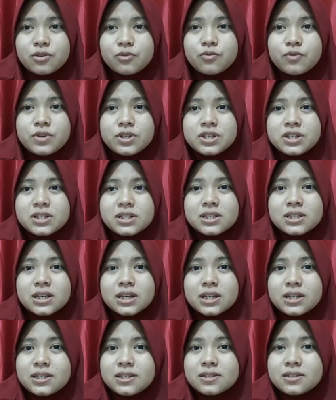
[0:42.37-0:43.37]
which is the
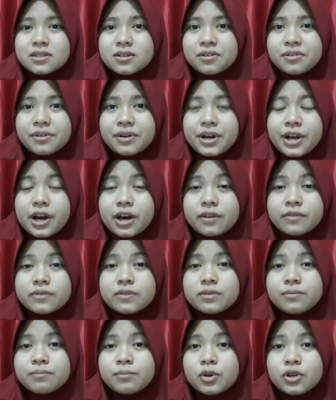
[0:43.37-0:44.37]
history of
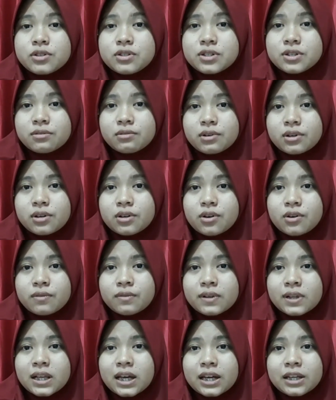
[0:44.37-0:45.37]
the modern
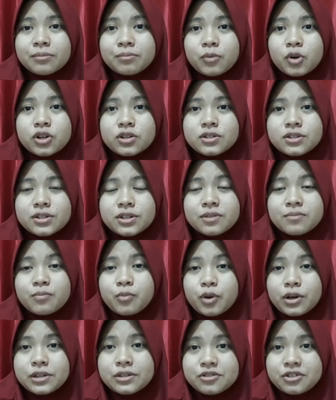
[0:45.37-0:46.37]
novel and modern
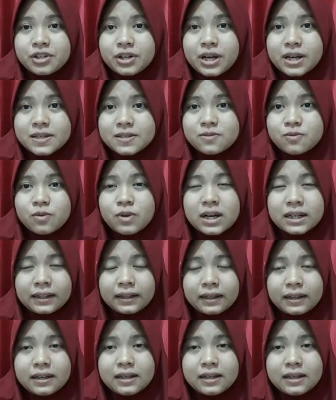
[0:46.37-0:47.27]
poetry as one.